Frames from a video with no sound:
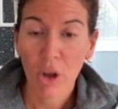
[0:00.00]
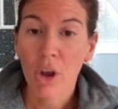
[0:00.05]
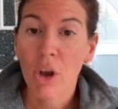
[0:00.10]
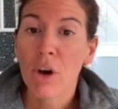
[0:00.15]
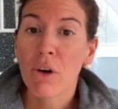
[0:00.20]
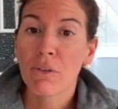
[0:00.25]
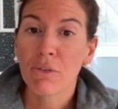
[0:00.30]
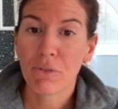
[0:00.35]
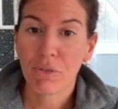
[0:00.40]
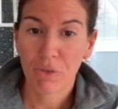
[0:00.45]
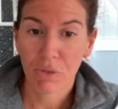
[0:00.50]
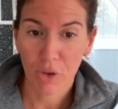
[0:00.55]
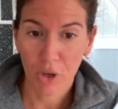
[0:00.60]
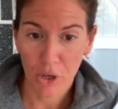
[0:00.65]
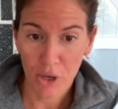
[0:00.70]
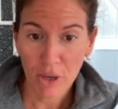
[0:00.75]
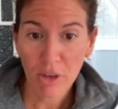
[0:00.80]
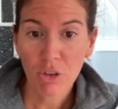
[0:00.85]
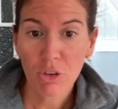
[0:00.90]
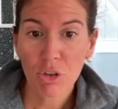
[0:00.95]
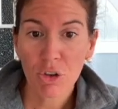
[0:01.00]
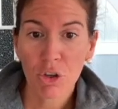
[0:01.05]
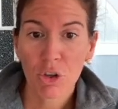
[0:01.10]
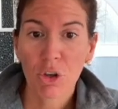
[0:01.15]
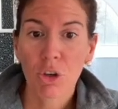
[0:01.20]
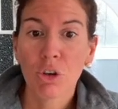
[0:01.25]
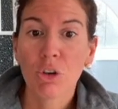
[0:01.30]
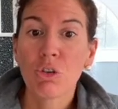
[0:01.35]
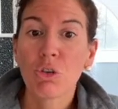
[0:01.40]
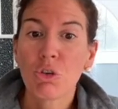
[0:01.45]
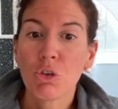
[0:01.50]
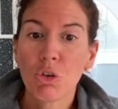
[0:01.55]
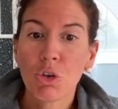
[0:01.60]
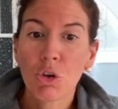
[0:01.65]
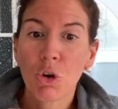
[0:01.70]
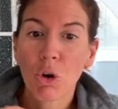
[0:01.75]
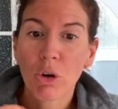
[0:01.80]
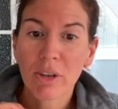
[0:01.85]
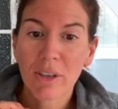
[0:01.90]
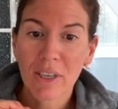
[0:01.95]
First, do
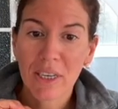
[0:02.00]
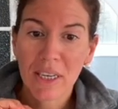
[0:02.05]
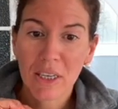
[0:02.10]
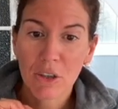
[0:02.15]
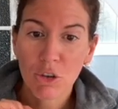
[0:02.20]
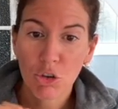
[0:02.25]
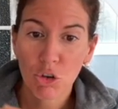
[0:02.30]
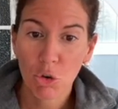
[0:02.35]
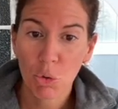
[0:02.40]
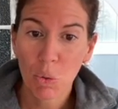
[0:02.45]
not do